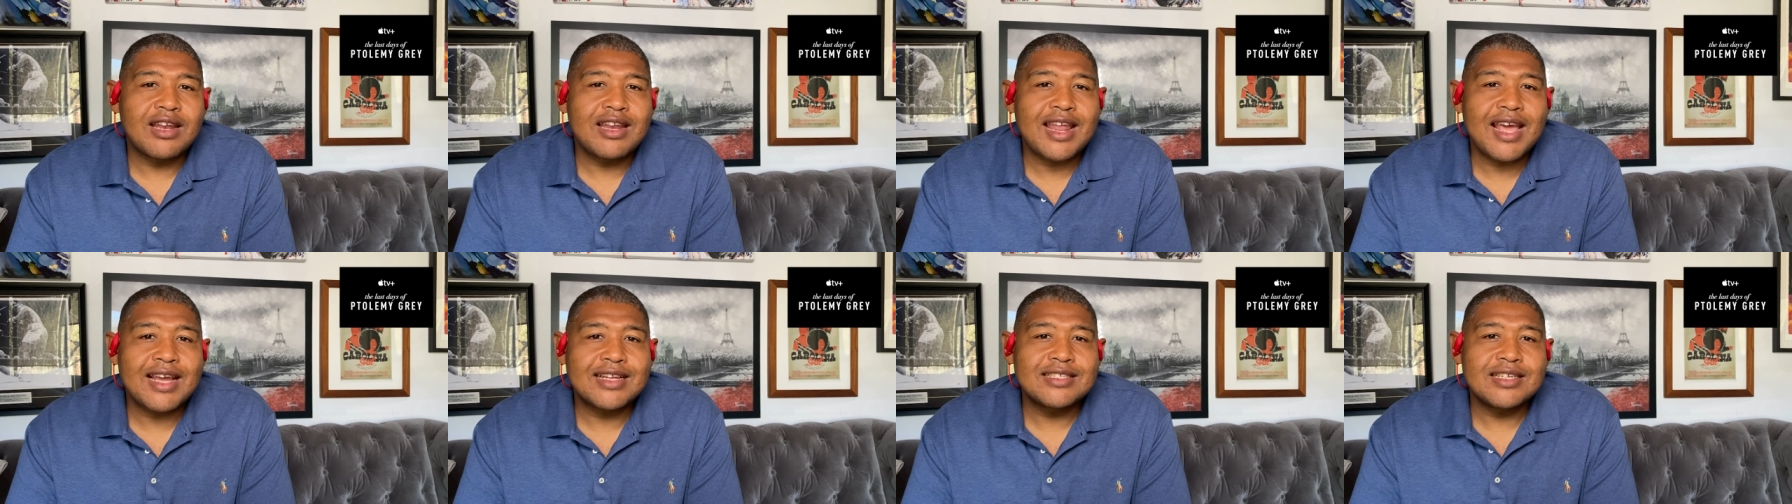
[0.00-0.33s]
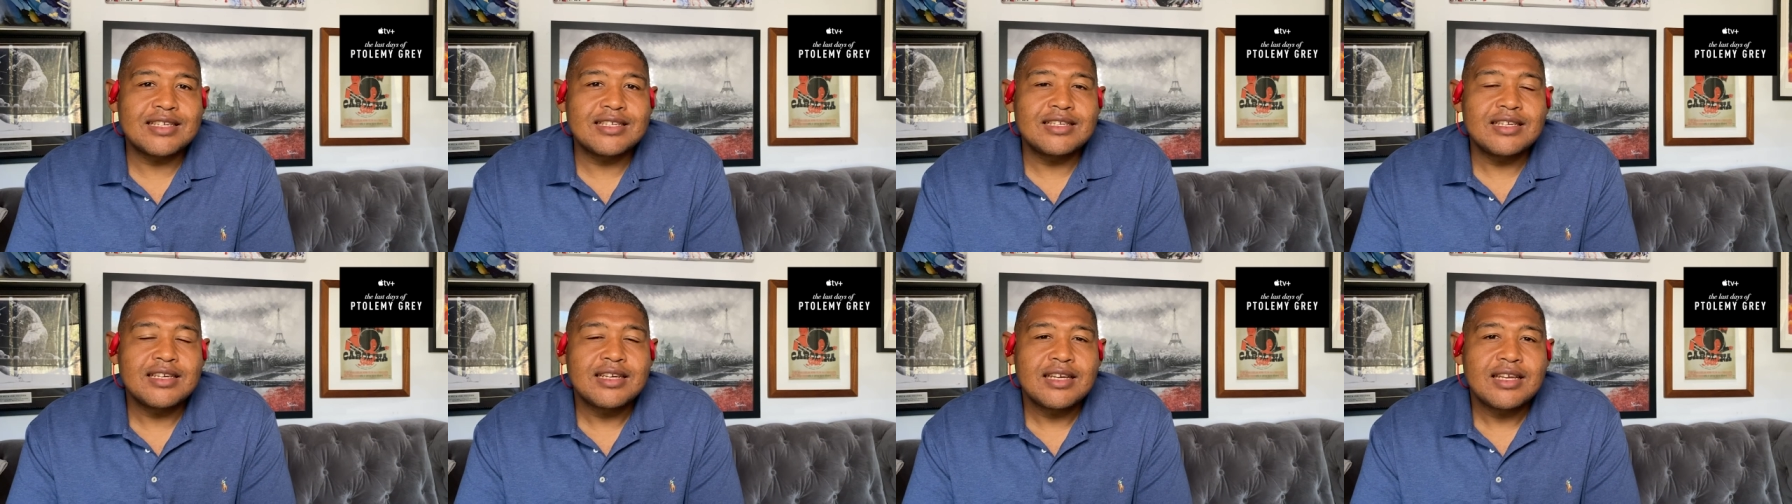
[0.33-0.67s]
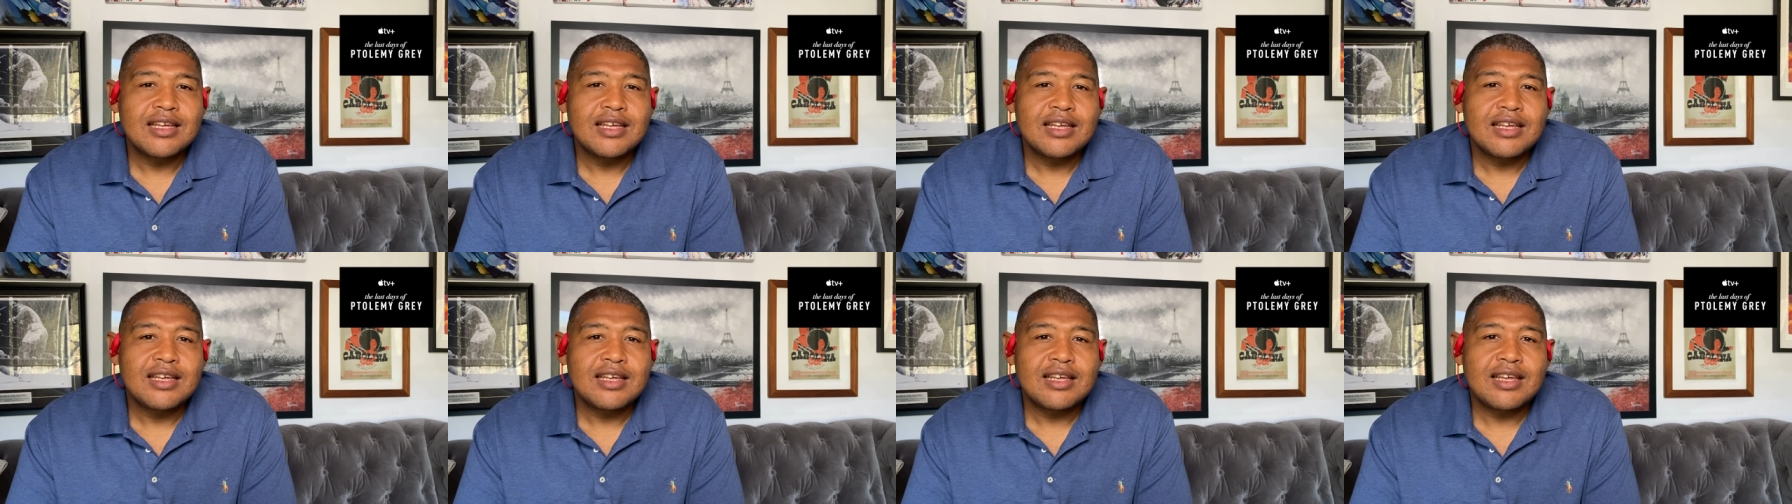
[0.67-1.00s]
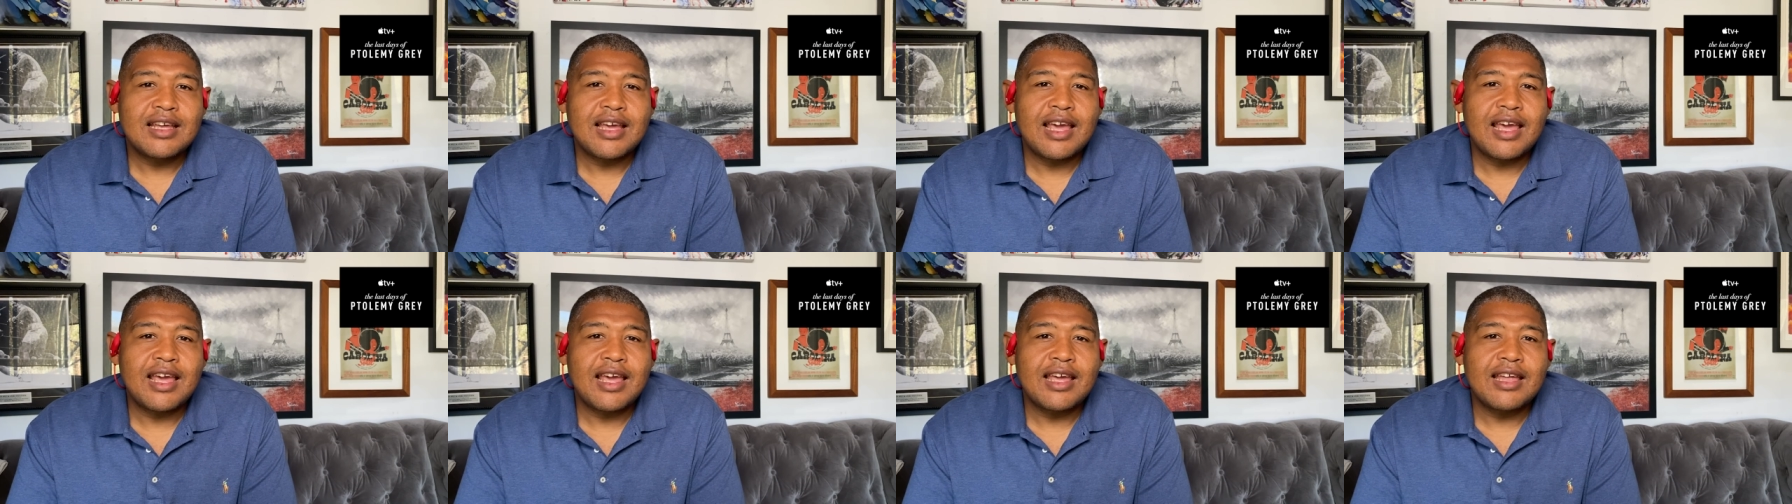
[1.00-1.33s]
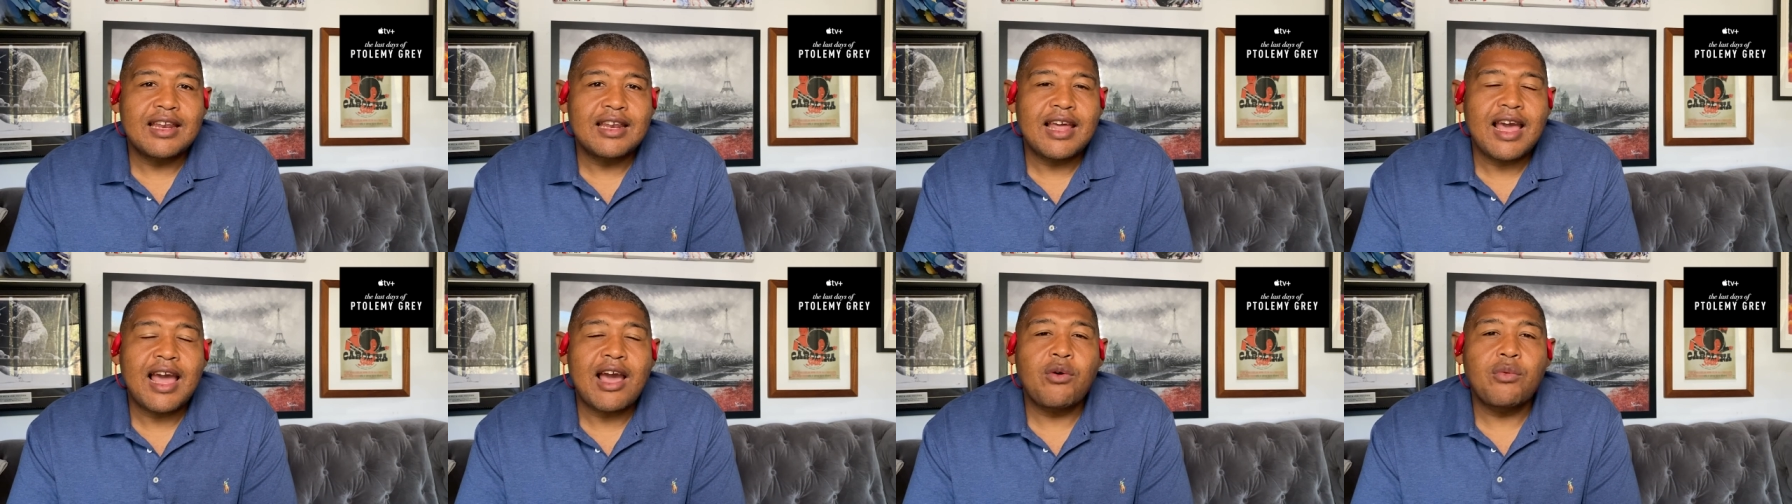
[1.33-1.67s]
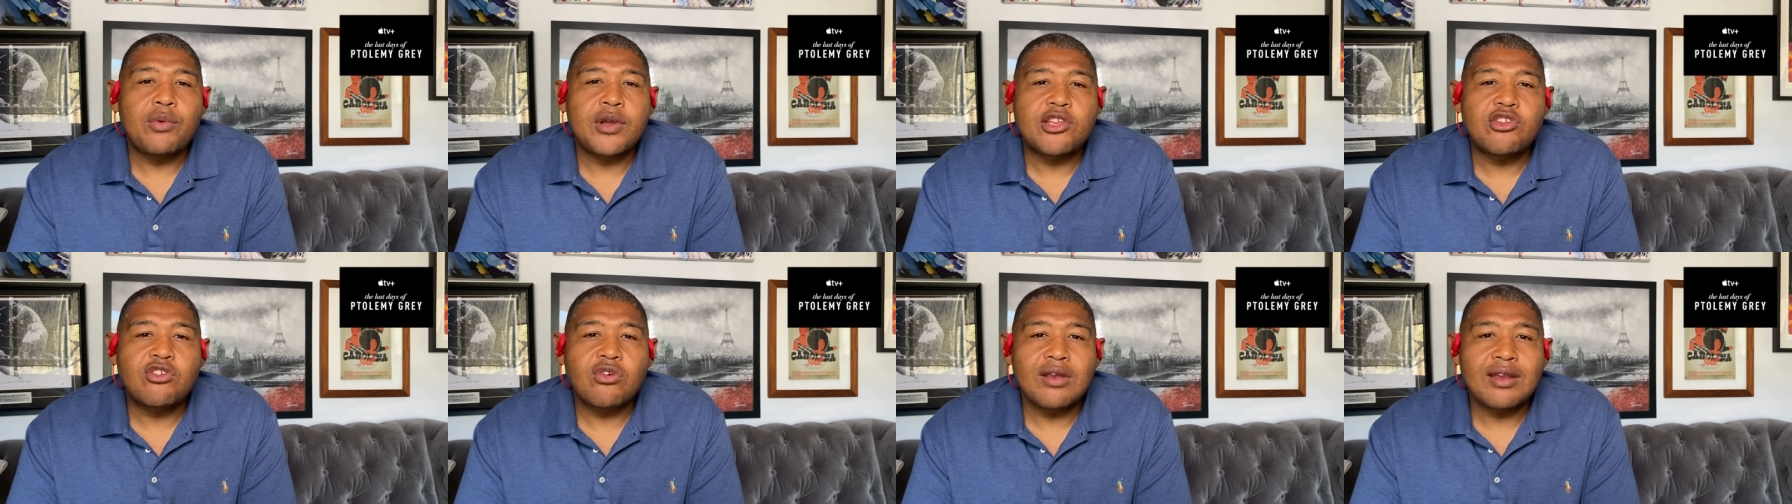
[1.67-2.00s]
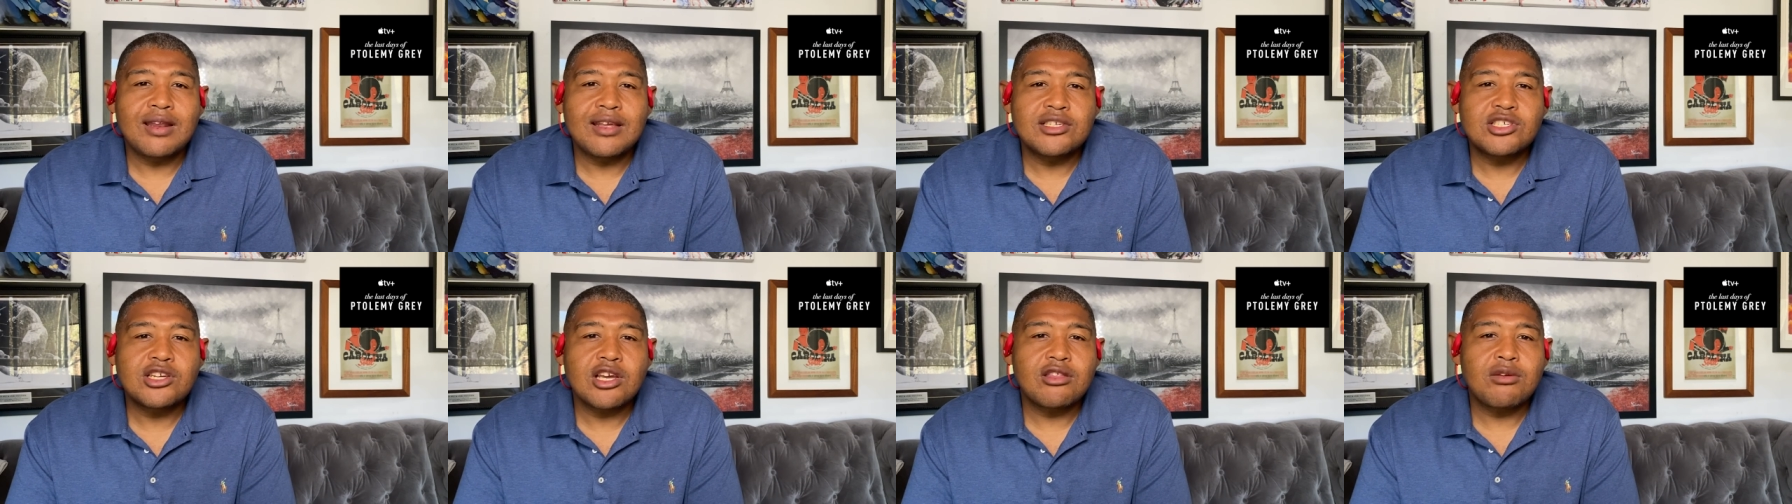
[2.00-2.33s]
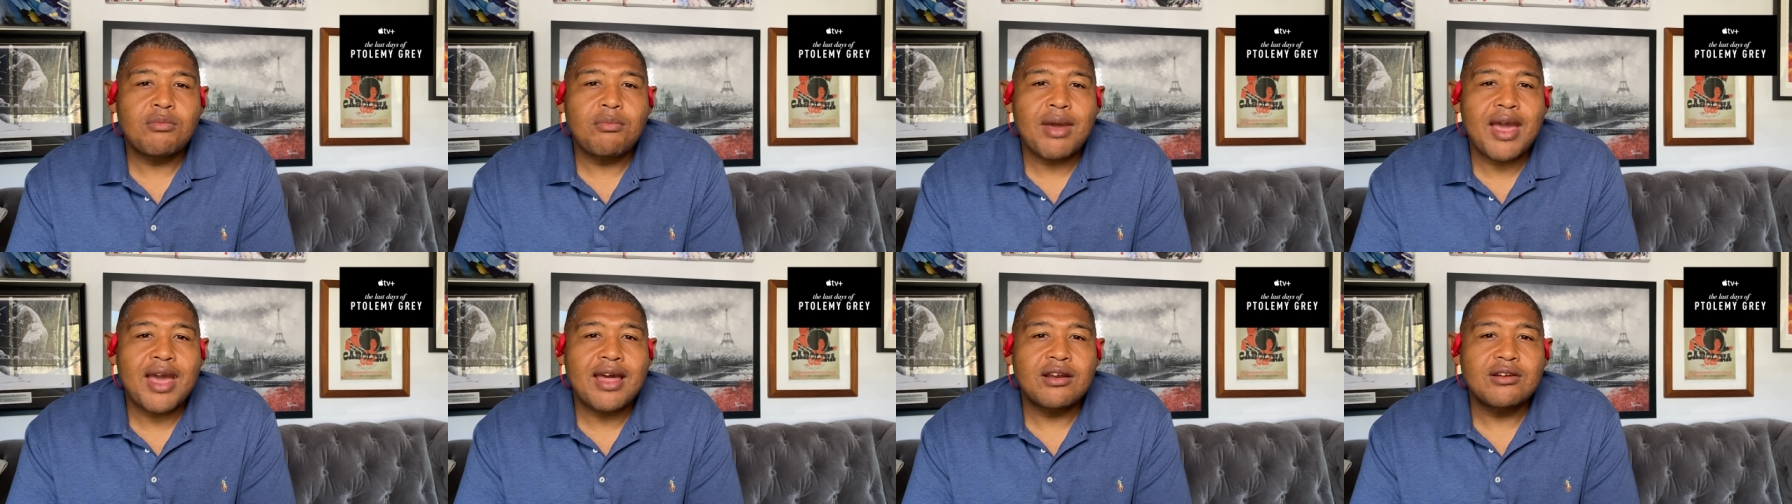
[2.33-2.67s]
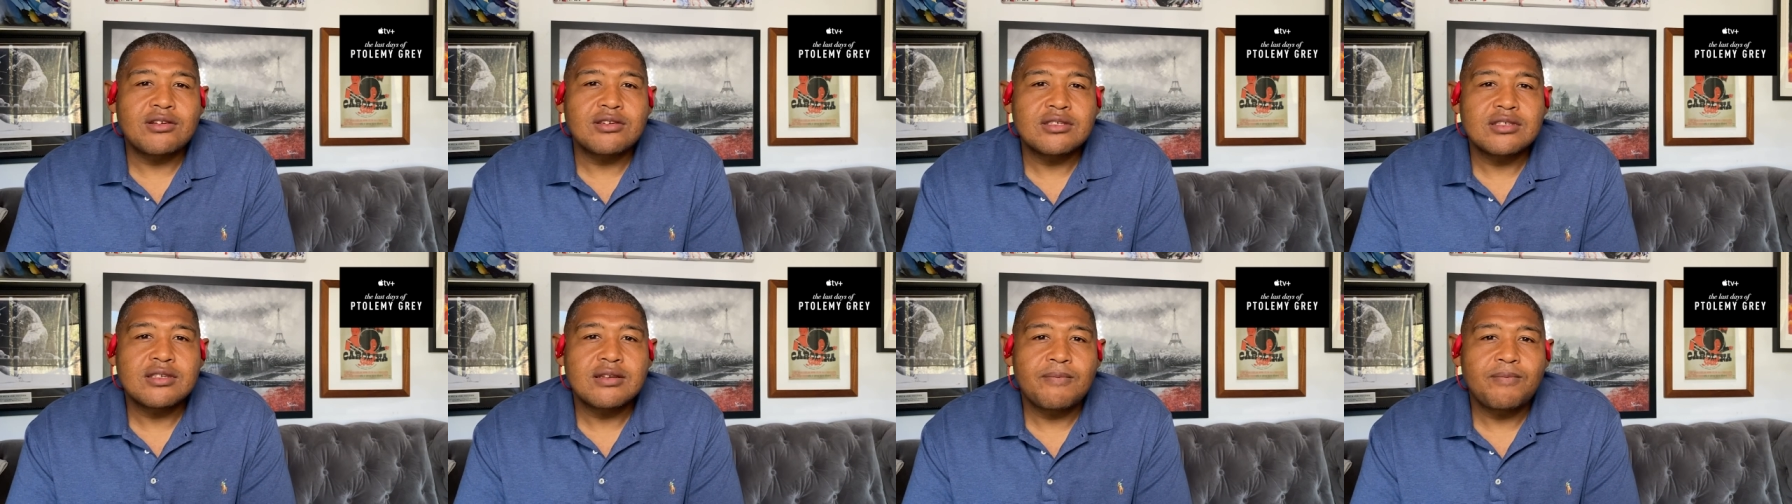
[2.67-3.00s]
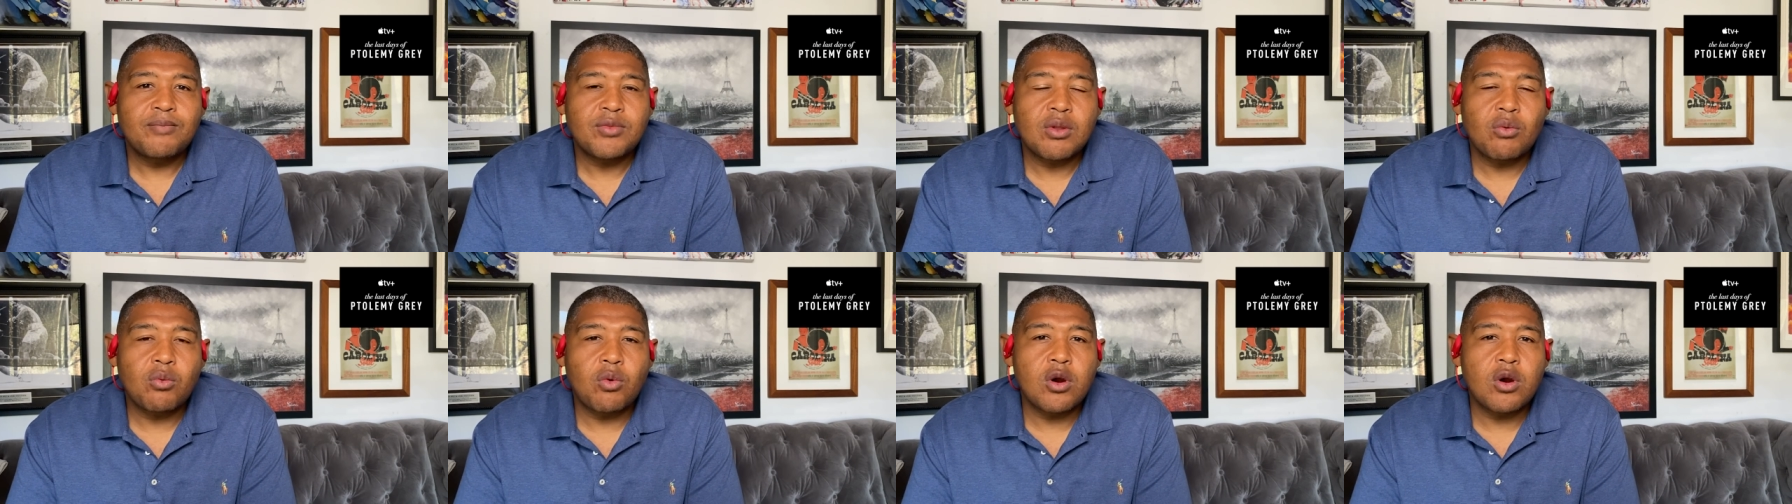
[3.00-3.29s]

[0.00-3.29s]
interconnected and how we treat each other matters.